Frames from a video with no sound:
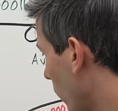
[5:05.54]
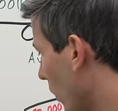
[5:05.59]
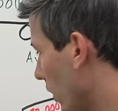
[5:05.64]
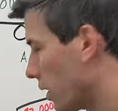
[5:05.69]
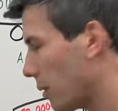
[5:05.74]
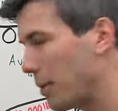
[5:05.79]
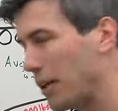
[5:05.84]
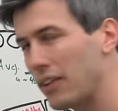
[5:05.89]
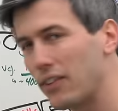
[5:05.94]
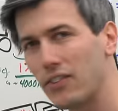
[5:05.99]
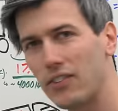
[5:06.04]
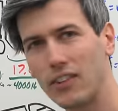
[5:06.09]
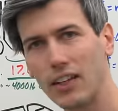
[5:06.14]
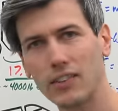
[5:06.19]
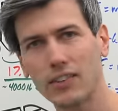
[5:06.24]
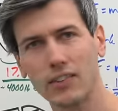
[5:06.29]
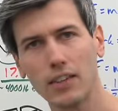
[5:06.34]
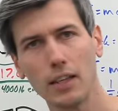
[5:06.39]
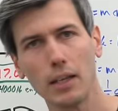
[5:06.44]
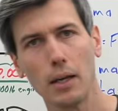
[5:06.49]
going to be
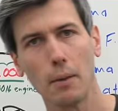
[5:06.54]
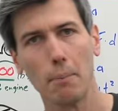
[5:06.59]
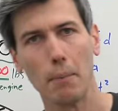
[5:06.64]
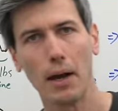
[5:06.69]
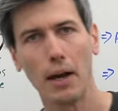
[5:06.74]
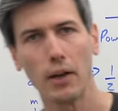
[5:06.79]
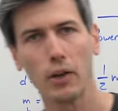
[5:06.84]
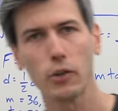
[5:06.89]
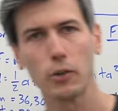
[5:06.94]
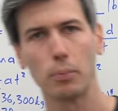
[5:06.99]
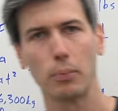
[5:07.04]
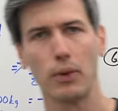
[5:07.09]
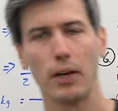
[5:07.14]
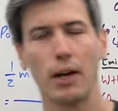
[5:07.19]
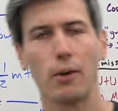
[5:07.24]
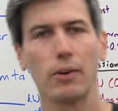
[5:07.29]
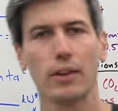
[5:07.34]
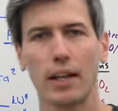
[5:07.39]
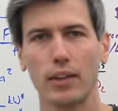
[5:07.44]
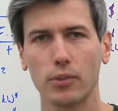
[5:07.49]
60 miles per
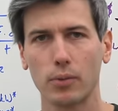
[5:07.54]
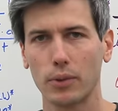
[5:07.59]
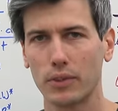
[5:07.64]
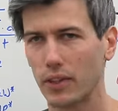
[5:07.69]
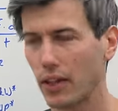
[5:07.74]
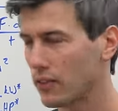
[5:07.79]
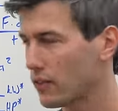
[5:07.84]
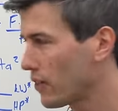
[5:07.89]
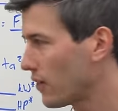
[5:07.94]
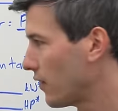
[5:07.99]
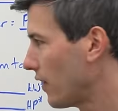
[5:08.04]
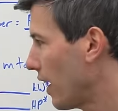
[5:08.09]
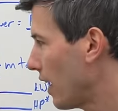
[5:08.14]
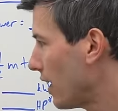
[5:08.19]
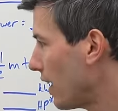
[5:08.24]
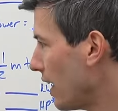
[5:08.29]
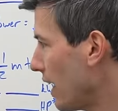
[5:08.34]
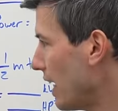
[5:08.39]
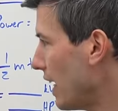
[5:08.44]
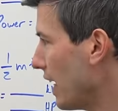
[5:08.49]
hour. That's what Tesla
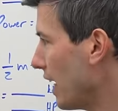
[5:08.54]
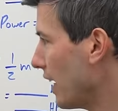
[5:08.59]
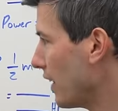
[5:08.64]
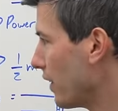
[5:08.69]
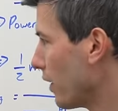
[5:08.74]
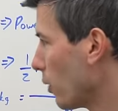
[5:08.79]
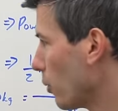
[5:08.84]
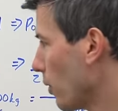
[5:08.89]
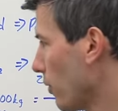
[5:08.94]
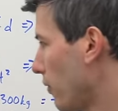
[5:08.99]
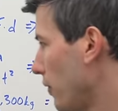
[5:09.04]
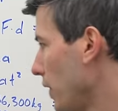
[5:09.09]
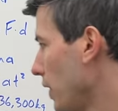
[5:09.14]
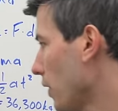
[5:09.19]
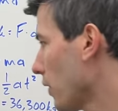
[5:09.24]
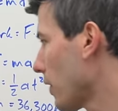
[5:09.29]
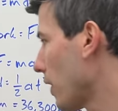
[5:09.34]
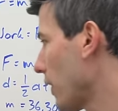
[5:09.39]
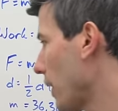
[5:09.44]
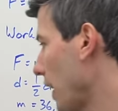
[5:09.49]
said in their
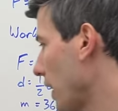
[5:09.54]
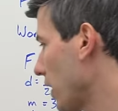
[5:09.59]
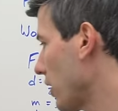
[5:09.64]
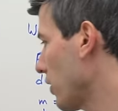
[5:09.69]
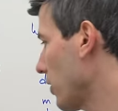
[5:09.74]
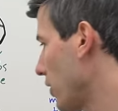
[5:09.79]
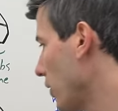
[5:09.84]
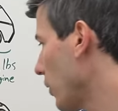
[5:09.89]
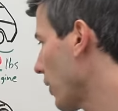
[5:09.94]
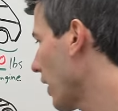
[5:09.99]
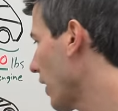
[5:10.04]
reveal that they could do